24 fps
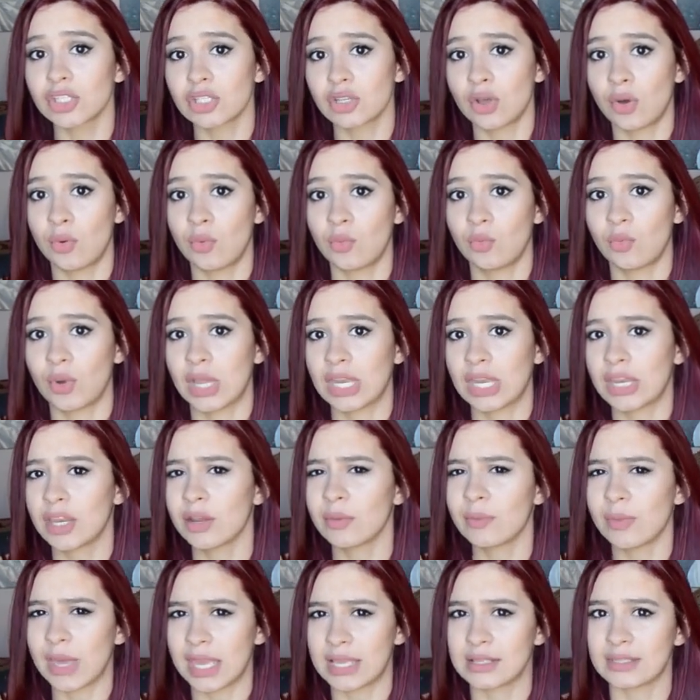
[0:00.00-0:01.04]
So when you're
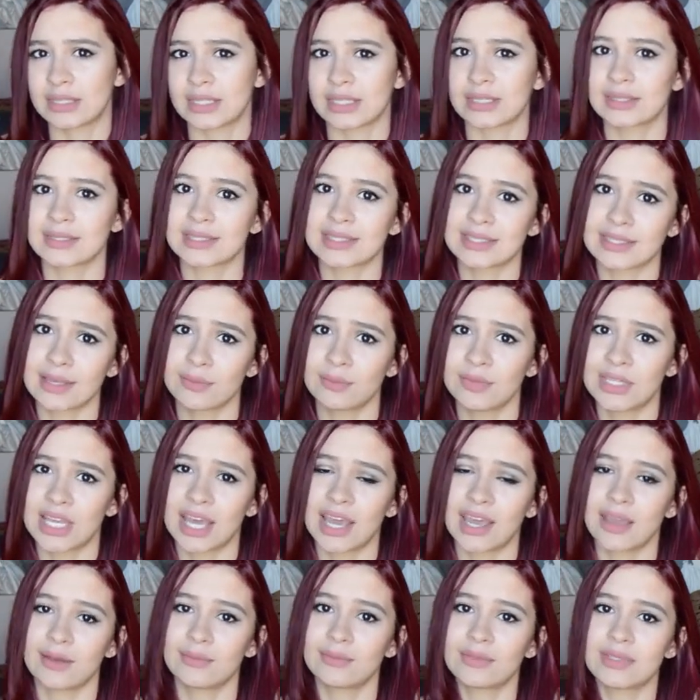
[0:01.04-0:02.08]
painting,
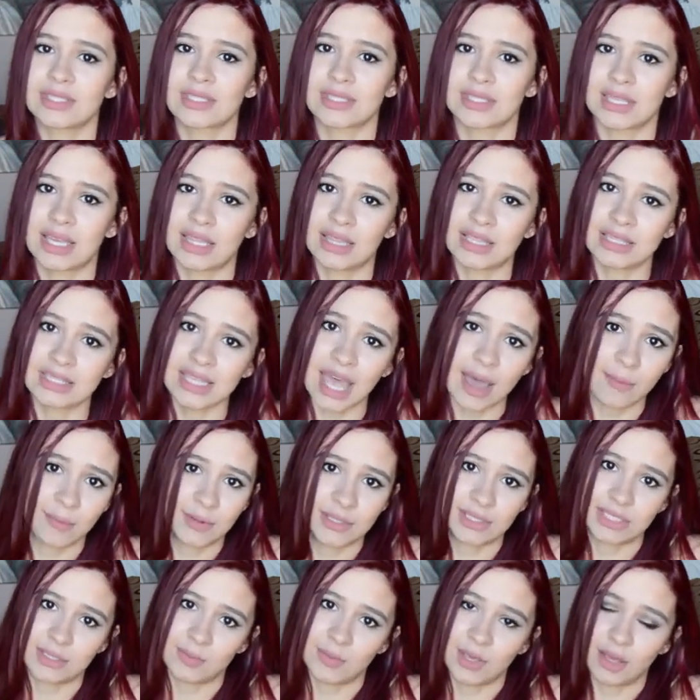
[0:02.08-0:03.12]
sometimes, and this
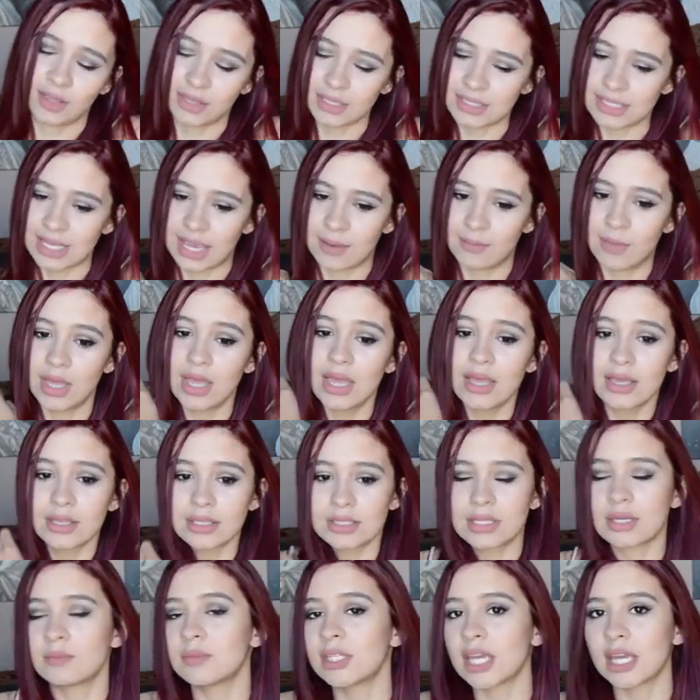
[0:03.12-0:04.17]
happens to me all the time,
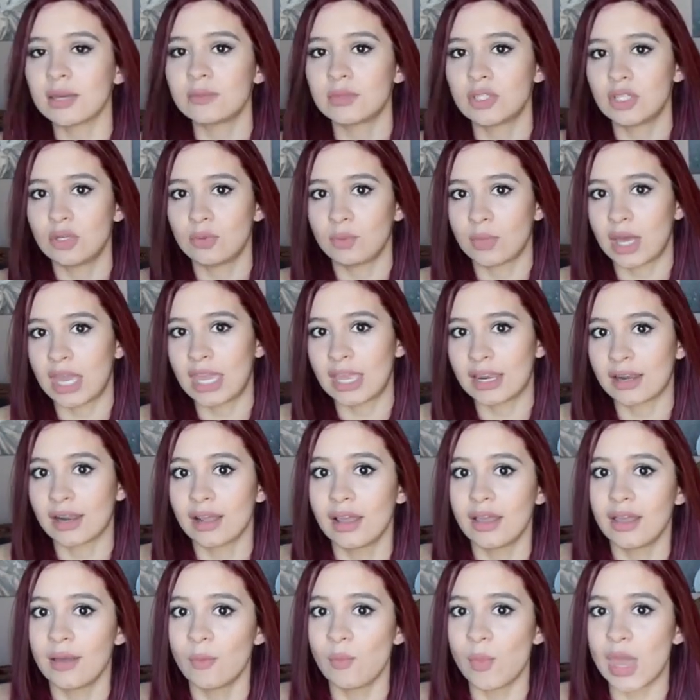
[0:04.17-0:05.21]
sometimes you might
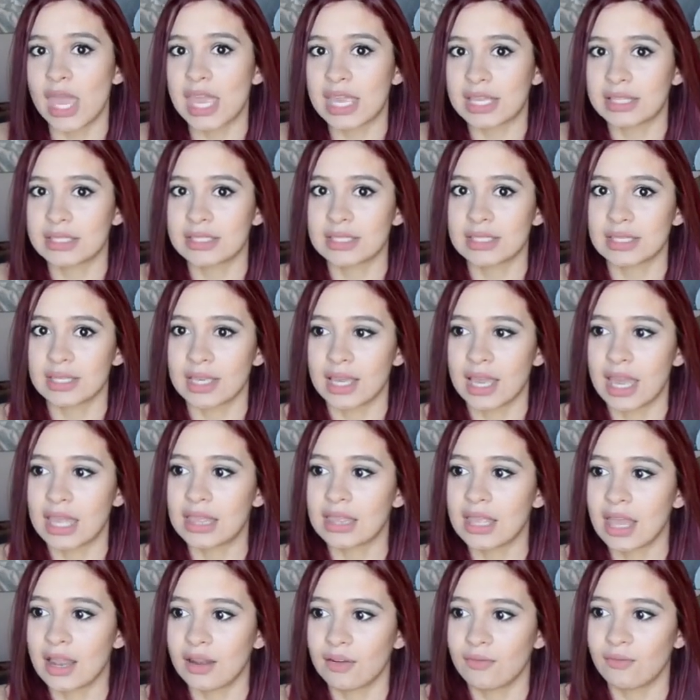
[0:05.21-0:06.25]
paint and
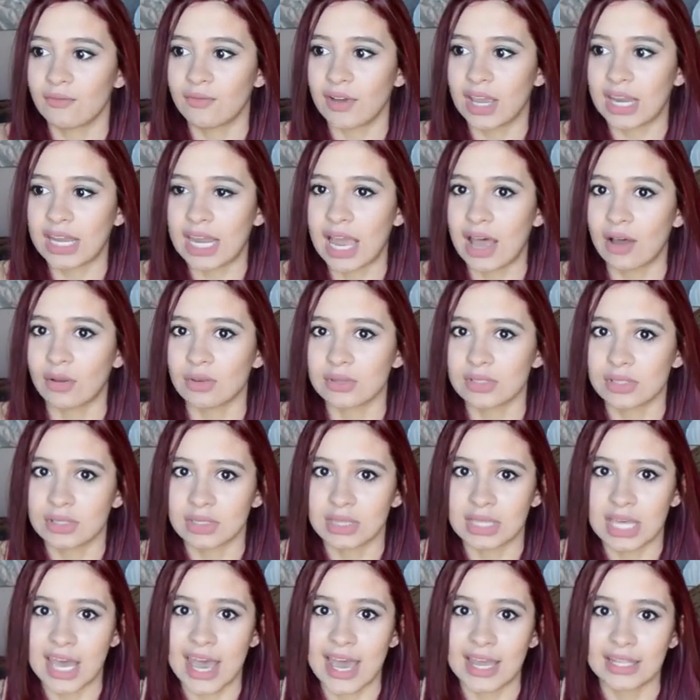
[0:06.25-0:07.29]
then find out
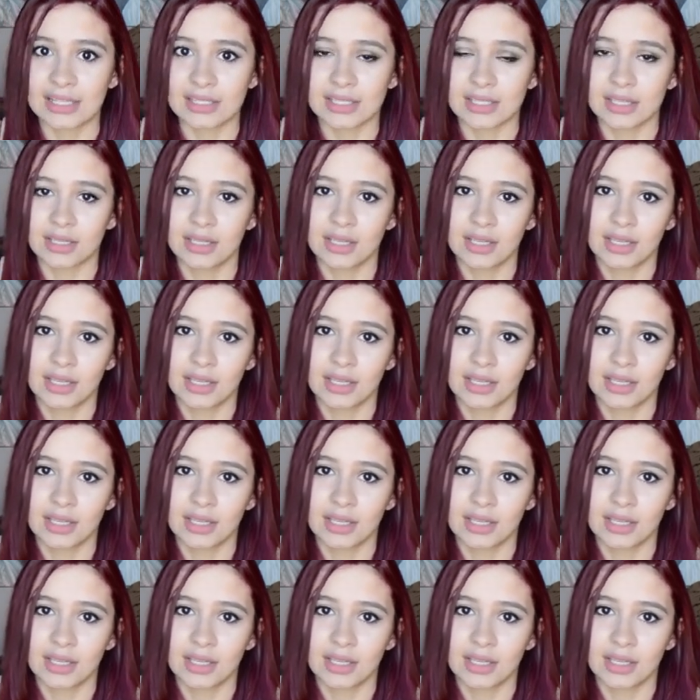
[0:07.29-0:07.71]
that